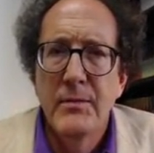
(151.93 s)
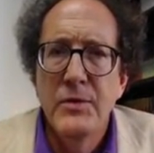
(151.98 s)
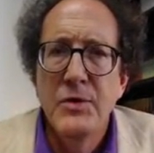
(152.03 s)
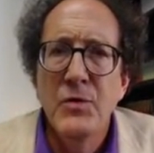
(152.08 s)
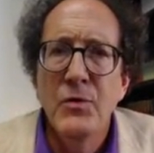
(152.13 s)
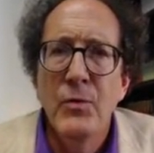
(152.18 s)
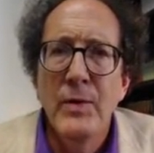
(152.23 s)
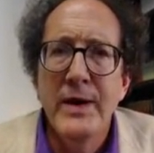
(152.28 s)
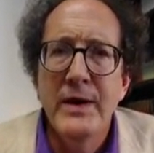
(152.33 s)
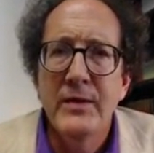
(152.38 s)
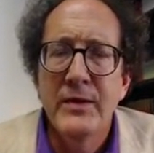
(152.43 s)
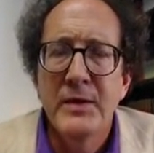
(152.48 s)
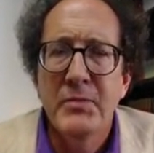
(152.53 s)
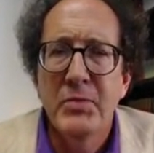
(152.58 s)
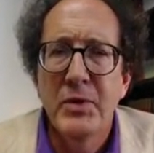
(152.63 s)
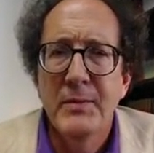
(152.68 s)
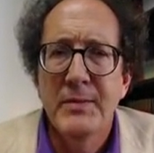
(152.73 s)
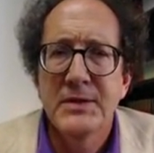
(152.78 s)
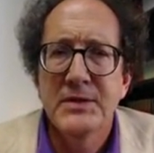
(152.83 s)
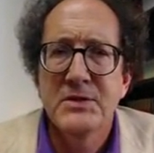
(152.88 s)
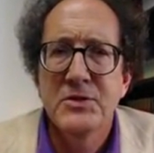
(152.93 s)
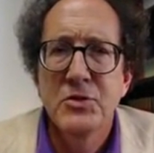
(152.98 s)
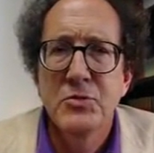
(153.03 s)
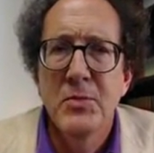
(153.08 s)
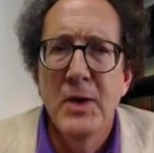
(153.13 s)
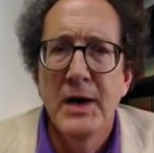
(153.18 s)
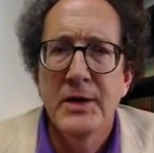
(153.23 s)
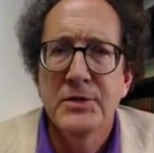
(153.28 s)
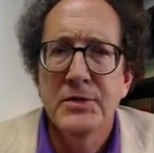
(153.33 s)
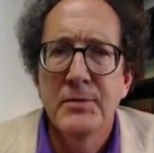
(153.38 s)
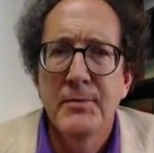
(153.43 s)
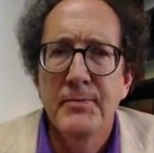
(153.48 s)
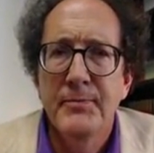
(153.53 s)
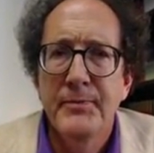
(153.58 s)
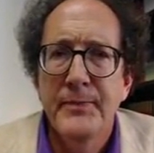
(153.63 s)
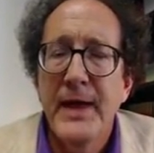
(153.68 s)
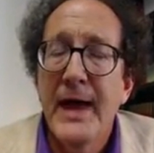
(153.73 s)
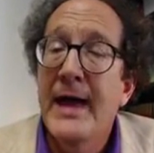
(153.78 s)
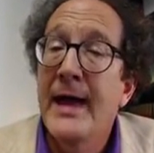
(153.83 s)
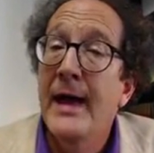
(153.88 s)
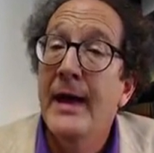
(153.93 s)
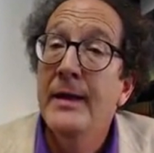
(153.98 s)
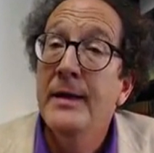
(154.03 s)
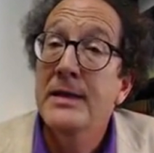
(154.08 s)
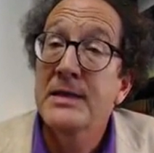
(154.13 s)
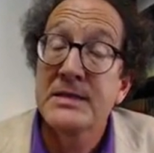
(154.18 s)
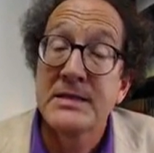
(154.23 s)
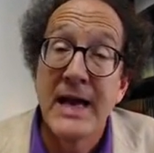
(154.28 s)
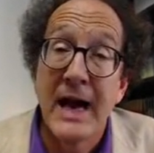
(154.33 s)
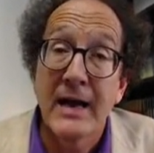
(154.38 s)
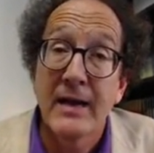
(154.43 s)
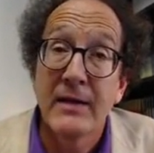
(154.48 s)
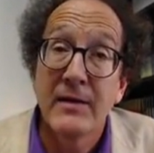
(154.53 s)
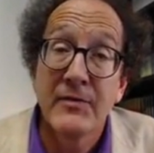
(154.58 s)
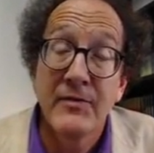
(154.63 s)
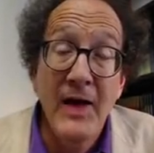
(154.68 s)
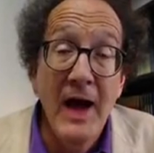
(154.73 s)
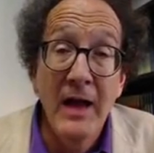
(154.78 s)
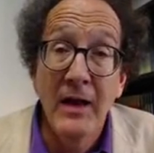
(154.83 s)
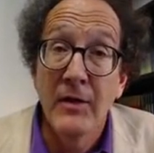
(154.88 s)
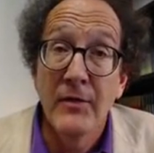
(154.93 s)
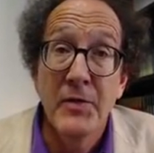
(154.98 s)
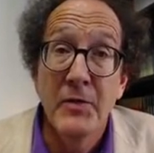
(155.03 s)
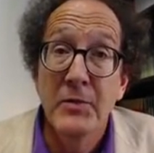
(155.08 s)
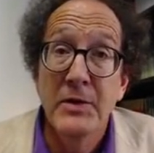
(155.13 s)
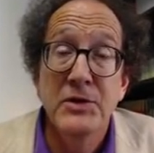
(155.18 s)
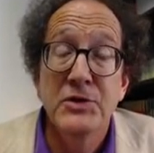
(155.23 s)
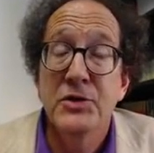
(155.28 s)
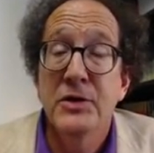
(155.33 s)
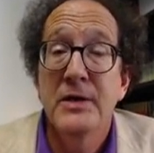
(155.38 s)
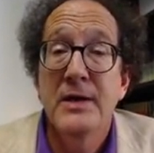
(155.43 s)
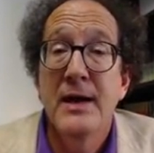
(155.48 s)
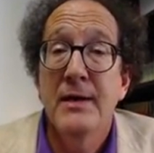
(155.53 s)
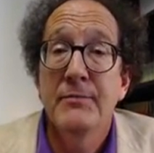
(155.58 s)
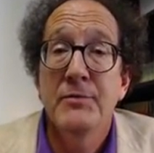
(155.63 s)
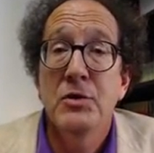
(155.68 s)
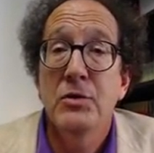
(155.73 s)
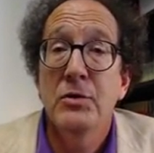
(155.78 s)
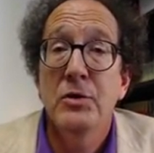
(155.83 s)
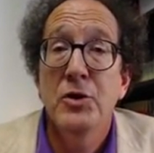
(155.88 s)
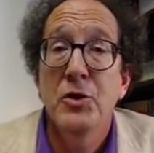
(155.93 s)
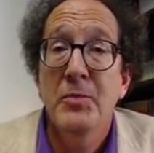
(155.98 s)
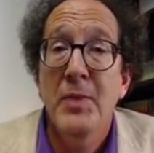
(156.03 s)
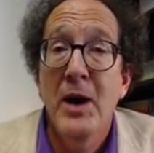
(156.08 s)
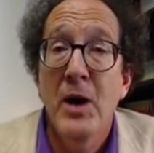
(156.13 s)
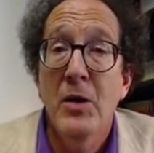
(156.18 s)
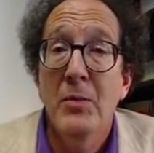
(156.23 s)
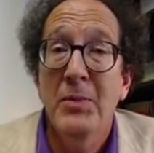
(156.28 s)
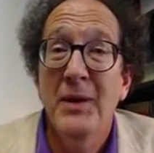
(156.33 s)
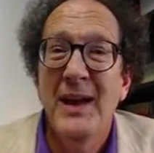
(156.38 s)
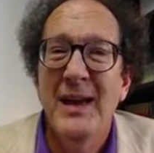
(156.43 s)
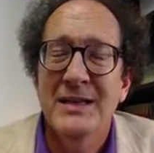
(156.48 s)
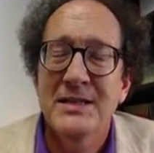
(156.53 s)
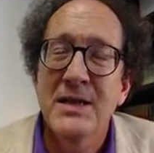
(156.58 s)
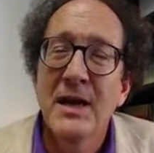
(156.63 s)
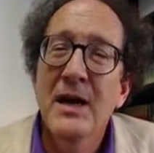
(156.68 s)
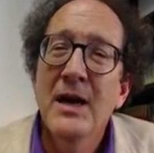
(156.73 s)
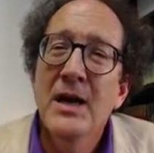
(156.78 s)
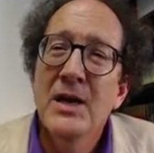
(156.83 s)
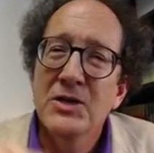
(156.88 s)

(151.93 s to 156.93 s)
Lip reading: you weaken the premise too much. And it's not going to follow that we shouldn't have nuclear power plants.